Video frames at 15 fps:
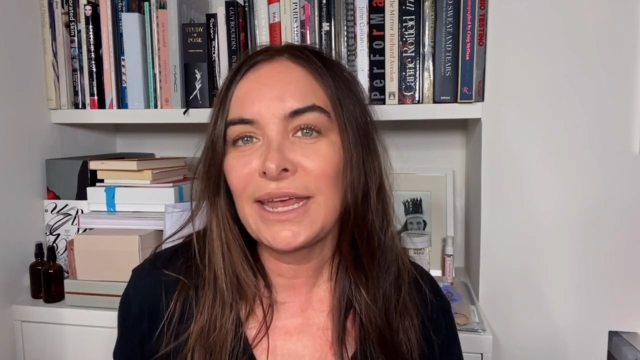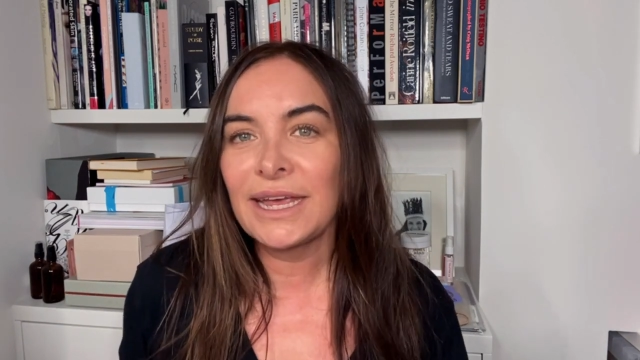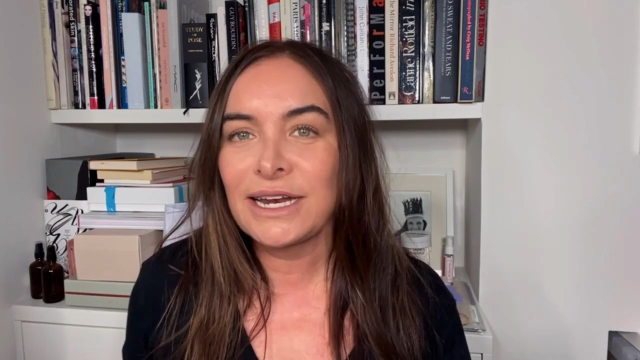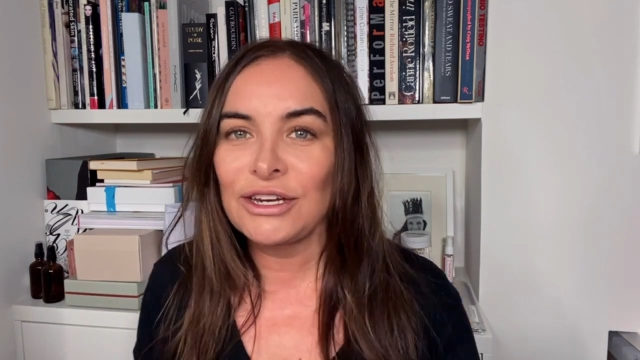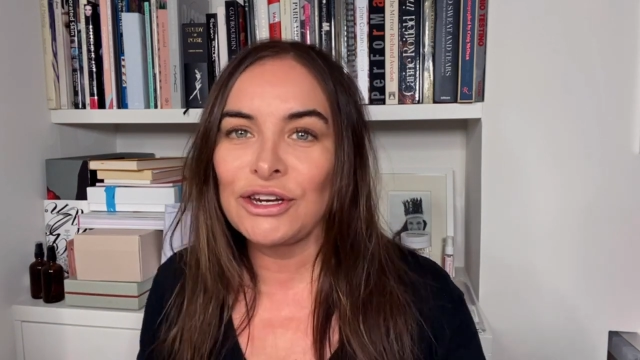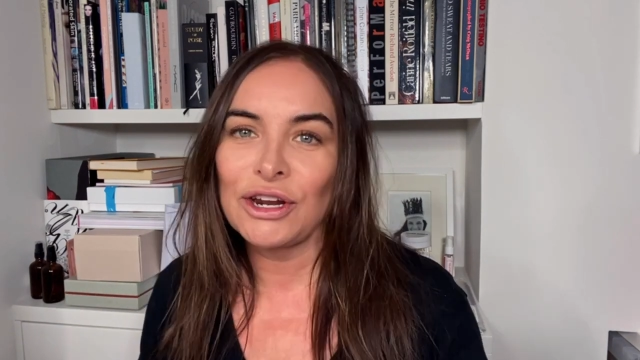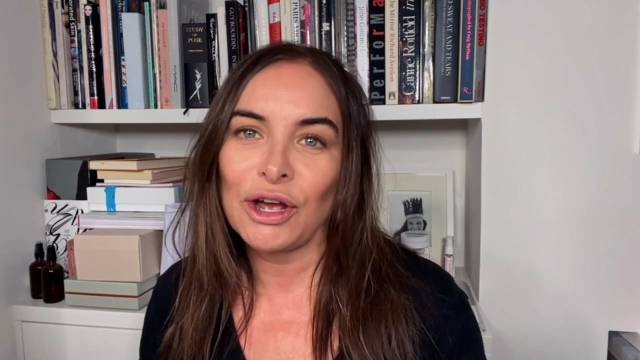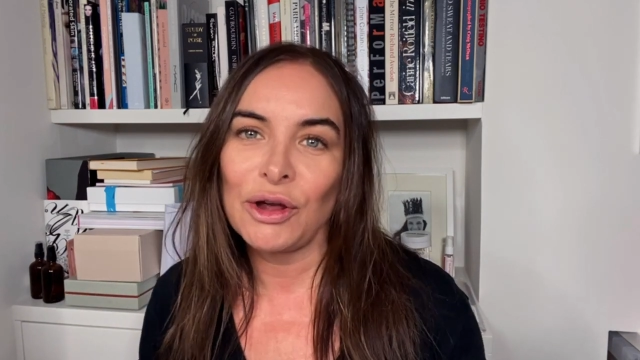and you
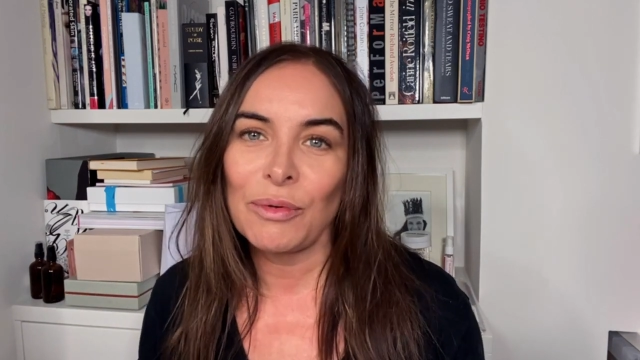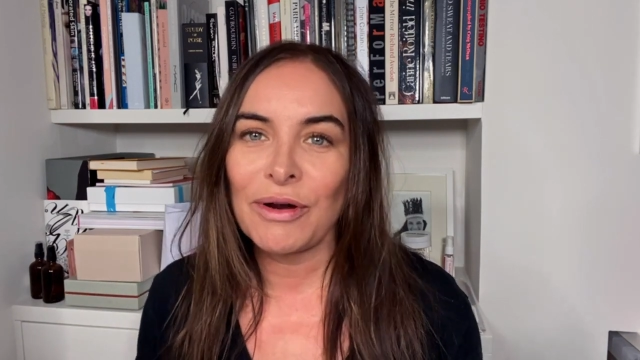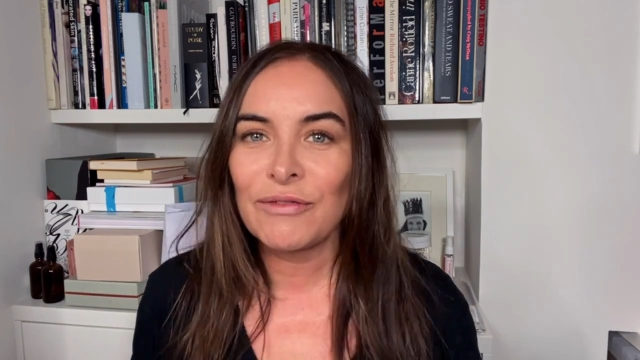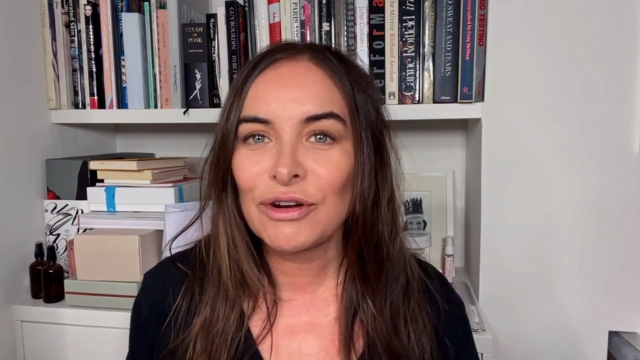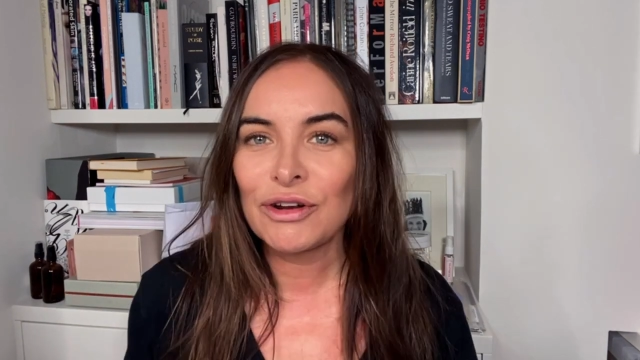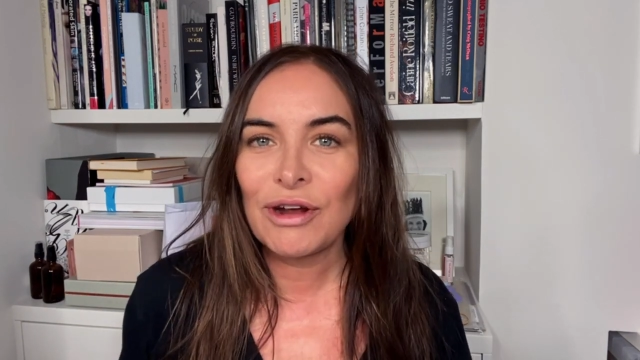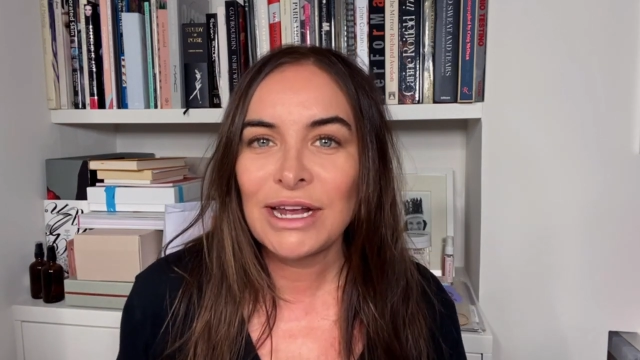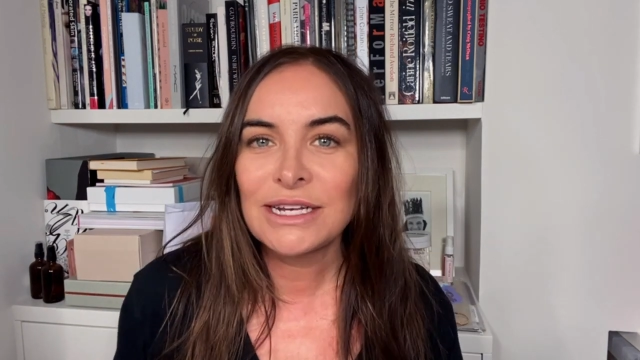know, we're having a
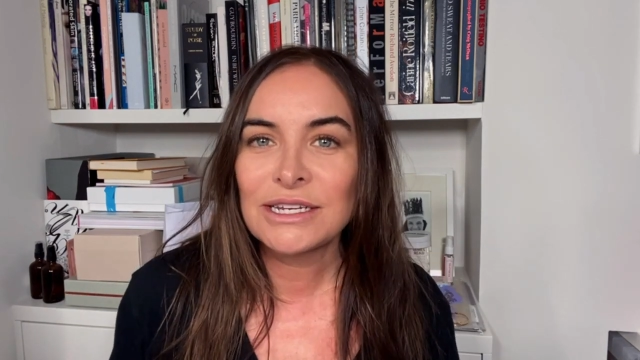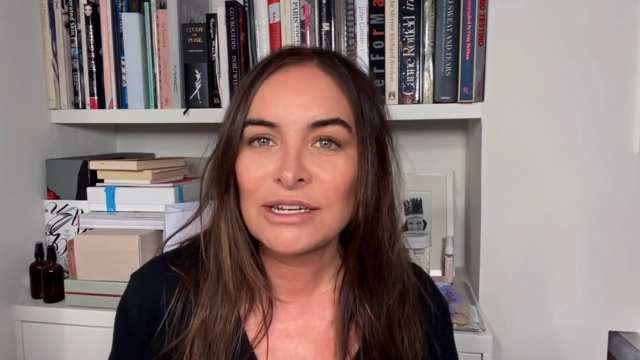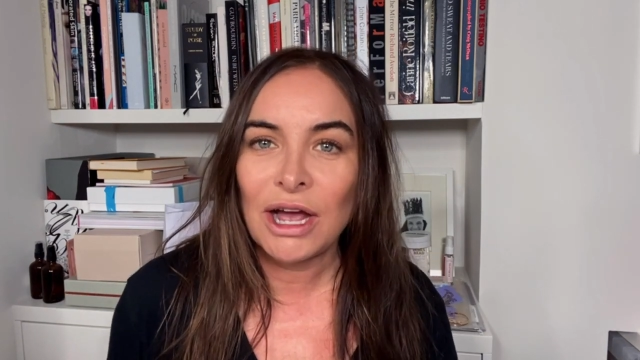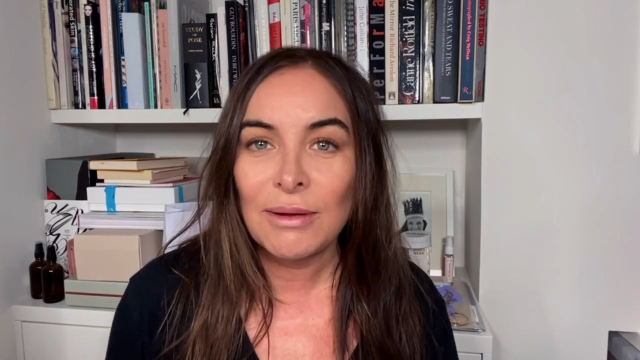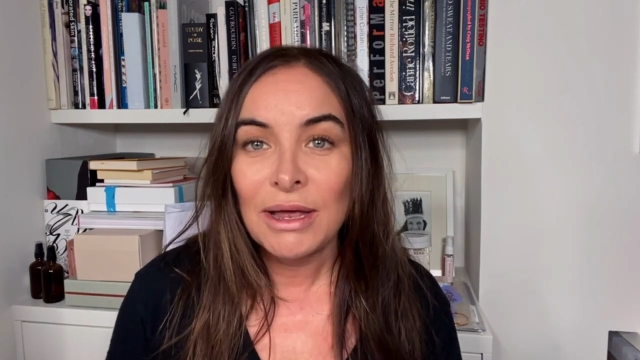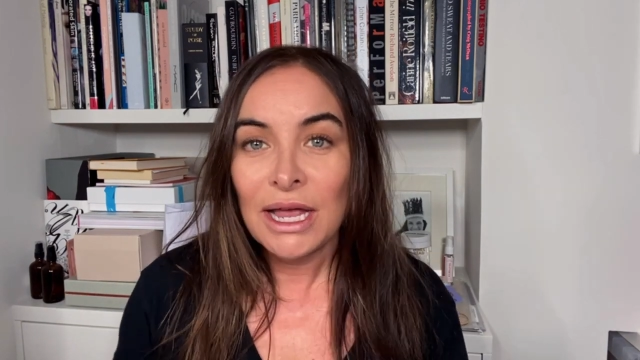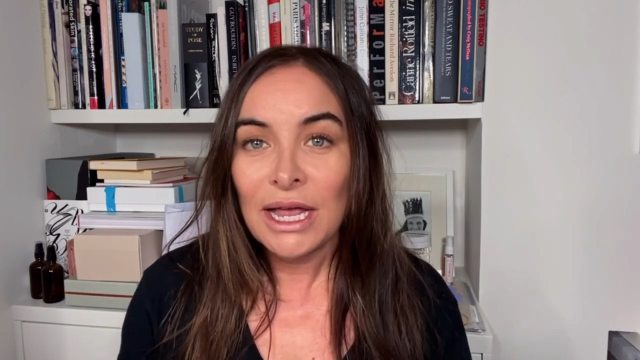great time.